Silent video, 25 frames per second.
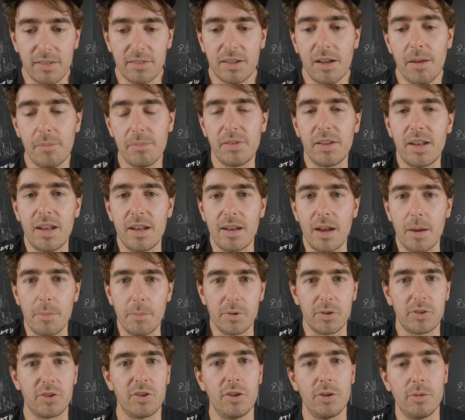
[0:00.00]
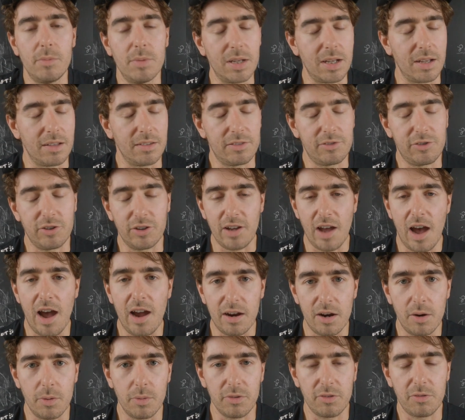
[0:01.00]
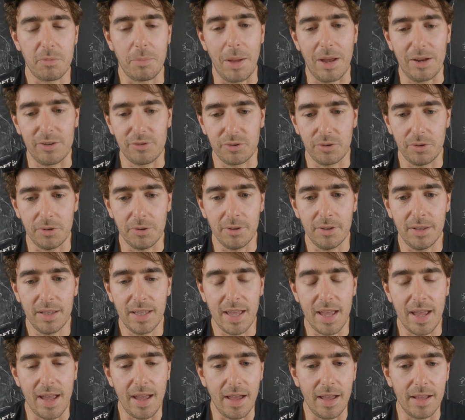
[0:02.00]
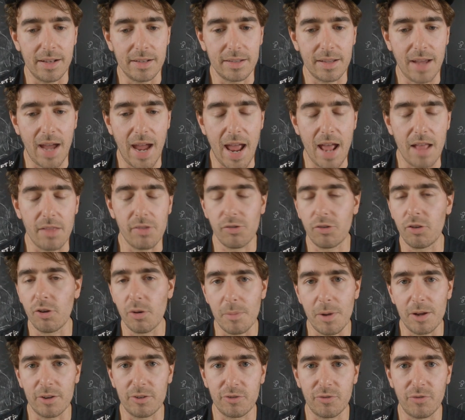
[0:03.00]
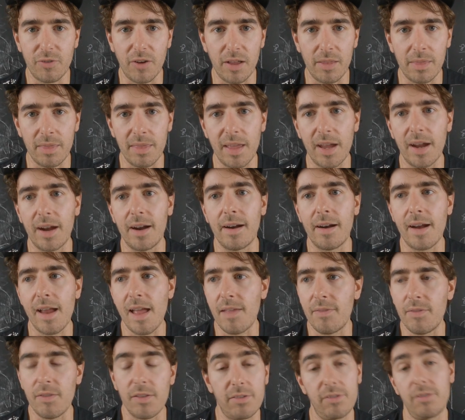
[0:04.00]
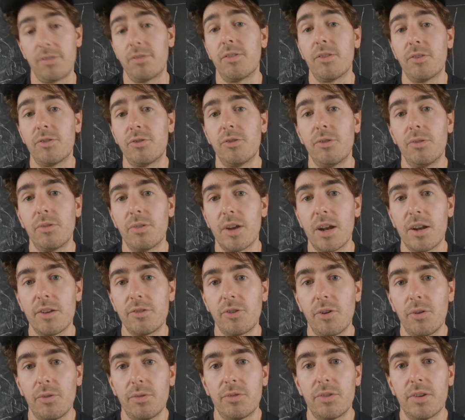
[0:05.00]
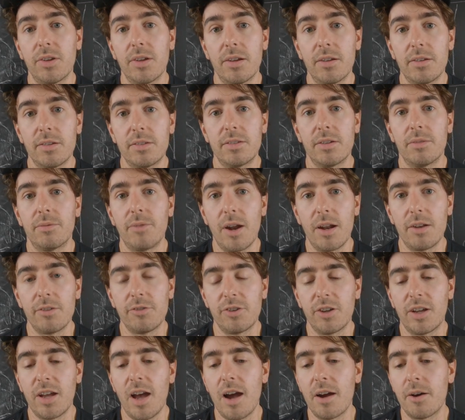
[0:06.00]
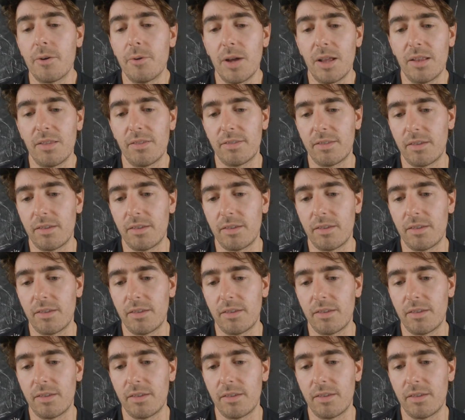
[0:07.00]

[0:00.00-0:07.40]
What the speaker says: comes in at number 2 because Chicago was special and I had so much fun there, and this is the shoe that I chose to run Chicago in.